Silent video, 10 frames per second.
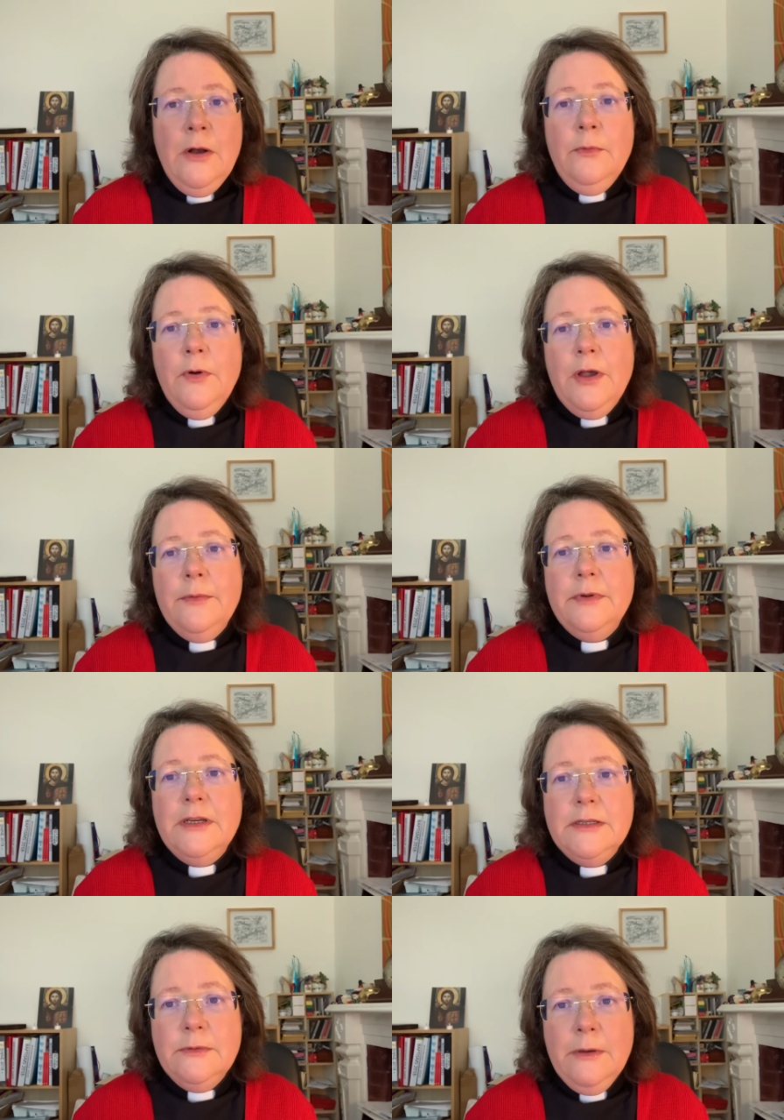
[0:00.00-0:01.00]
what
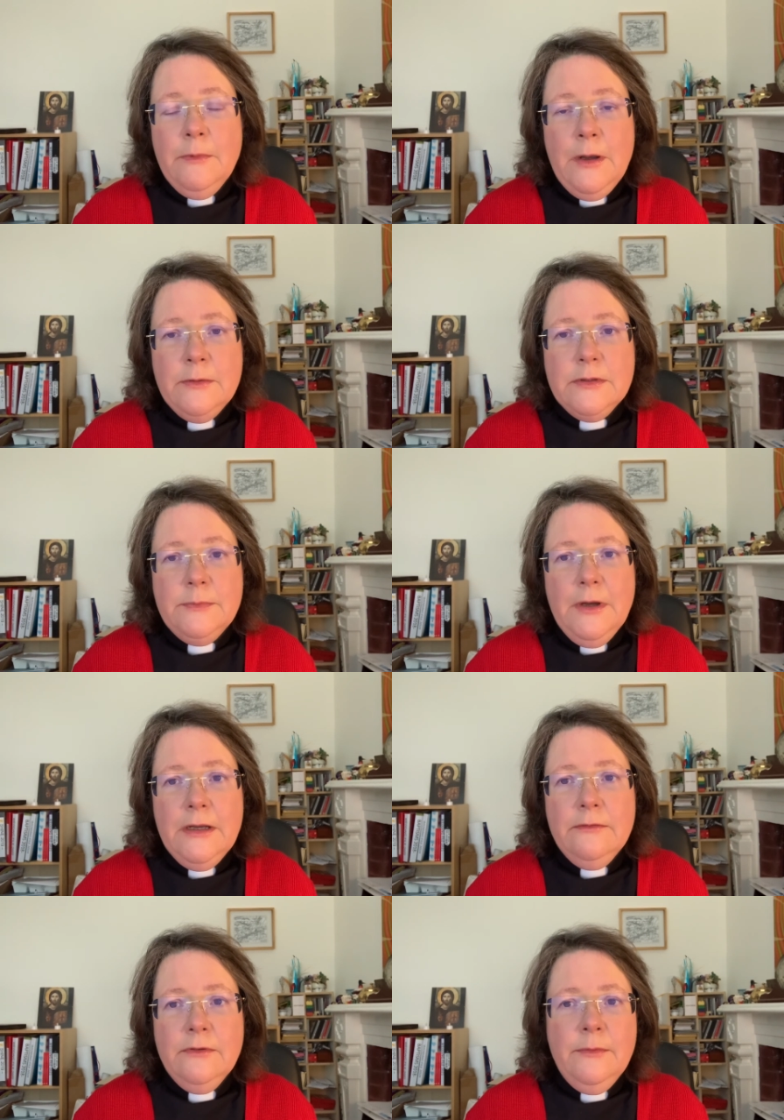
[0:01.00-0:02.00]
companies we won't
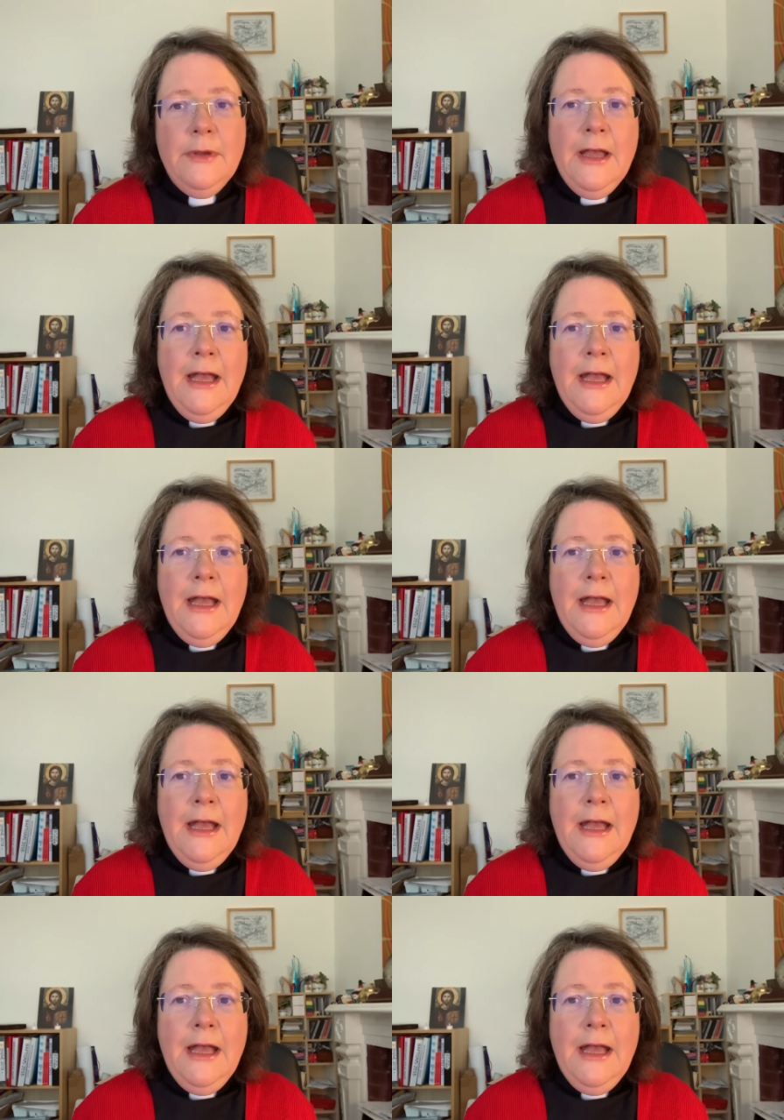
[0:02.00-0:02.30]
buy from.